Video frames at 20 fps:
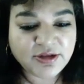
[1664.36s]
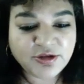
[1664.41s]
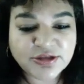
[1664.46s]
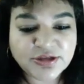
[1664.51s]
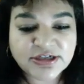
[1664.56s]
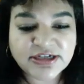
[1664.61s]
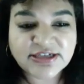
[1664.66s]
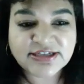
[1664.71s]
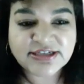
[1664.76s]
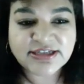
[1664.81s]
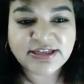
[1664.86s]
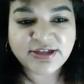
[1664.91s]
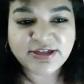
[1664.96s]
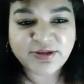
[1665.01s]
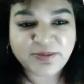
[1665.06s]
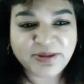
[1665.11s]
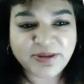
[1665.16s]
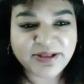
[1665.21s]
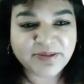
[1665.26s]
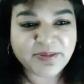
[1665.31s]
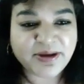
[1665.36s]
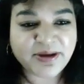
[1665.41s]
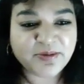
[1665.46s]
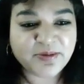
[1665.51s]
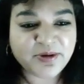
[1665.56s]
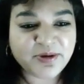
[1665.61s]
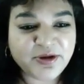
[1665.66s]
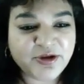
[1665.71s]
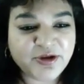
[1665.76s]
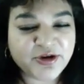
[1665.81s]
can you tell us a little bit
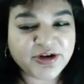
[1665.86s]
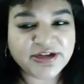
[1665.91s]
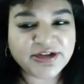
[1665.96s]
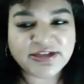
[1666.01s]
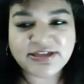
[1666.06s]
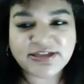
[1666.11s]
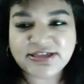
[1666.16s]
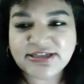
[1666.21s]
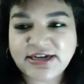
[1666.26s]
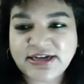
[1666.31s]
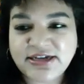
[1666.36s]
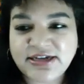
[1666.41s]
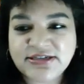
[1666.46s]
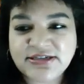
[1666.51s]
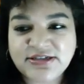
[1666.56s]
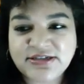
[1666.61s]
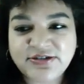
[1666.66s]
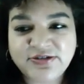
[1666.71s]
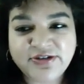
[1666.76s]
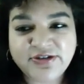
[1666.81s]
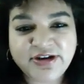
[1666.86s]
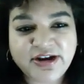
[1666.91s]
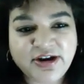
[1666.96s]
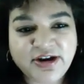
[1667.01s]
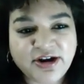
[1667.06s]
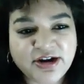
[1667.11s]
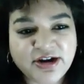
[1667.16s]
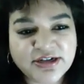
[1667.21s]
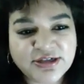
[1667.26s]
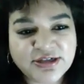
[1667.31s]
about what you're going to discuss in
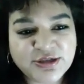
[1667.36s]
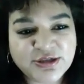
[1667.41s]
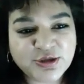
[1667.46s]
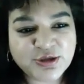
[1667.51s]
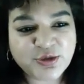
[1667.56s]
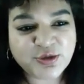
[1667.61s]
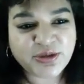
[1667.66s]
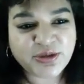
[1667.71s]
regards to the